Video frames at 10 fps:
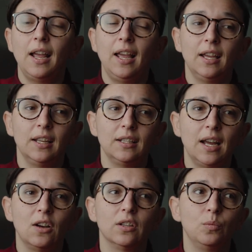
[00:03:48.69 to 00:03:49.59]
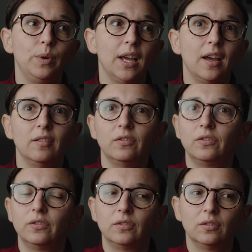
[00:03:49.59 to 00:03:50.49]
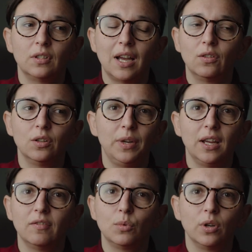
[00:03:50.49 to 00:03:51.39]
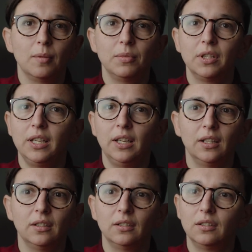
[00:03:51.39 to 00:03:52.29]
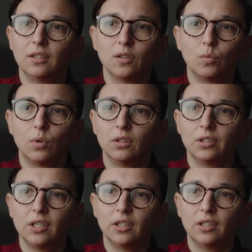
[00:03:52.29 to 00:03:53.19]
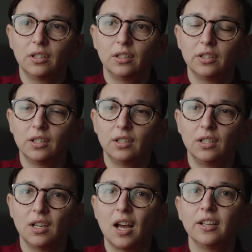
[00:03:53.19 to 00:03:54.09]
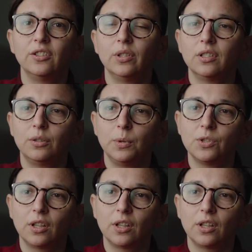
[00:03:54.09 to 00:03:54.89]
and how can we have how can we have more empathy in the world to to not do this to each